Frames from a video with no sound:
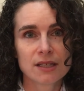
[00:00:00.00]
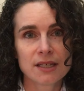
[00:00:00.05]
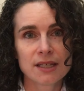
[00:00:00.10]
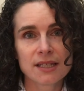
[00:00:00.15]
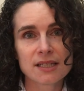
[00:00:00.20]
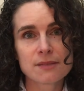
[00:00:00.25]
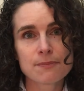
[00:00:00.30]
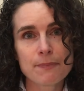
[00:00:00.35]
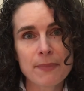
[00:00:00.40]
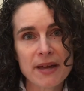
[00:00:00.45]

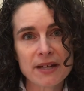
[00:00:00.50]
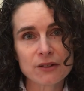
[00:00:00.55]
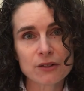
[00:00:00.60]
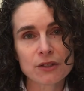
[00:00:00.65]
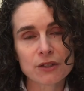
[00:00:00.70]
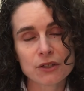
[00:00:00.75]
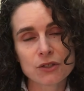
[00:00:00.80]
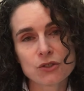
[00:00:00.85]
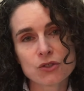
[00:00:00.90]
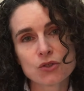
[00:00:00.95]
It's better
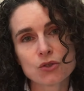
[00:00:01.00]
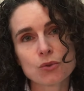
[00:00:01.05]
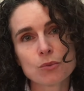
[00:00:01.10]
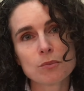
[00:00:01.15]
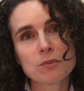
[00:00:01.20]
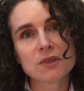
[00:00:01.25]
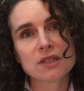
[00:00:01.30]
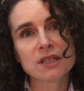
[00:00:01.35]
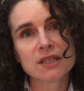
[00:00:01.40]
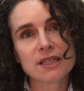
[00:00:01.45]
to
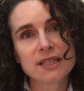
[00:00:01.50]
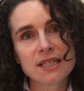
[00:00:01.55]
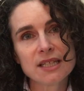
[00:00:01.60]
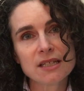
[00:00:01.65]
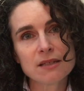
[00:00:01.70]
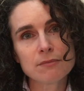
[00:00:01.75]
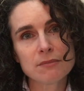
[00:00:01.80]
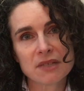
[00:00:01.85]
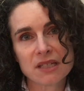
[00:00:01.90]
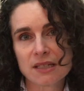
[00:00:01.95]
consume
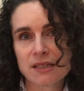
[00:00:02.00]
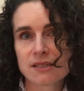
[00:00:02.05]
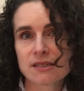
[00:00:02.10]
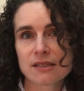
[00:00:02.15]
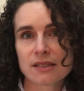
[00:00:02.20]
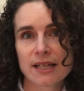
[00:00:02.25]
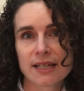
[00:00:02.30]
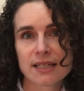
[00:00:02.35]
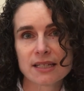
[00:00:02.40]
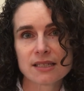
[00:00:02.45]
lean meats
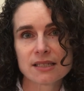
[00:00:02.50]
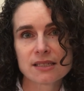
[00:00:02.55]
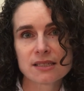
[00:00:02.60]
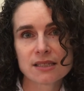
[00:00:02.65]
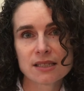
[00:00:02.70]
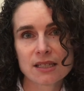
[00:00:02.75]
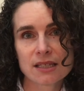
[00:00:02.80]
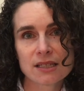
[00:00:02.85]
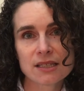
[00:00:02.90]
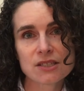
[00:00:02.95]
like
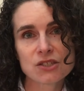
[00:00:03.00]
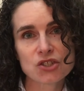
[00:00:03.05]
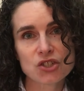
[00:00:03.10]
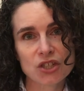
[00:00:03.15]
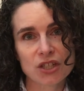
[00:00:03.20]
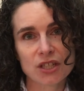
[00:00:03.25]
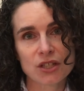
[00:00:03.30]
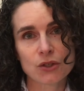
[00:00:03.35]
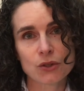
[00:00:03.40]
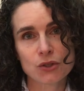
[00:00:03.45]
skinless
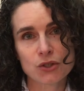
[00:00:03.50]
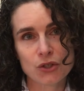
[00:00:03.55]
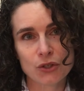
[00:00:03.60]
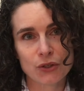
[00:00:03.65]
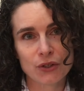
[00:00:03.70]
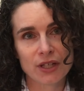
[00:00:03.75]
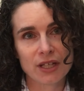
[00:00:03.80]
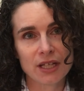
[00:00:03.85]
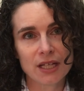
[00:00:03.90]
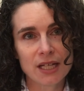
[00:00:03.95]
chicken or
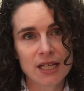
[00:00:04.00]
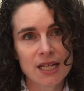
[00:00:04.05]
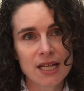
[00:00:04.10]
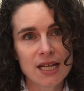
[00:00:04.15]
turkey